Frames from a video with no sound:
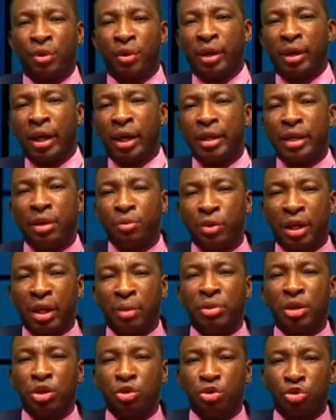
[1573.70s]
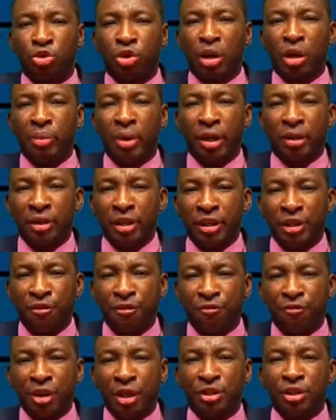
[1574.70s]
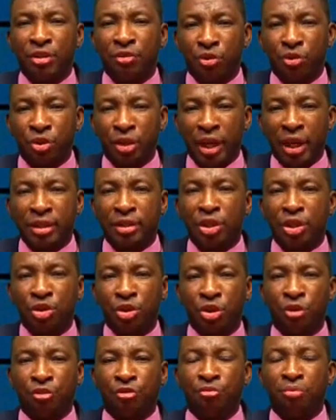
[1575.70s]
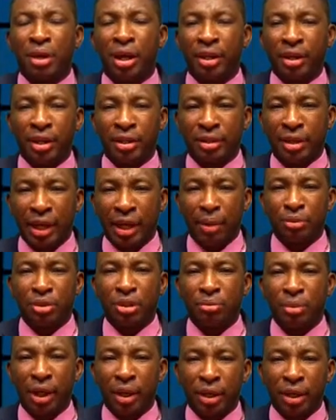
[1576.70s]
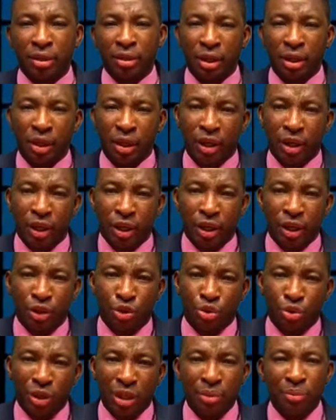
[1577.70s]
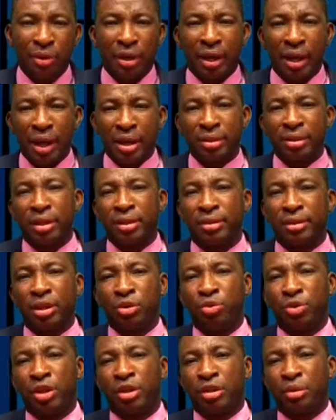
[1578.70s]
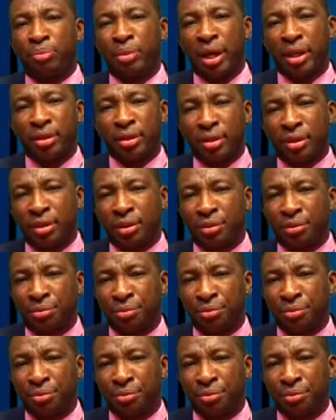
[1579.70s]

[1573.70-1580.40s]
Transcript: and then we can begin to talk about effective utilization of markets like capital market to liberalize our state-owned enterprises.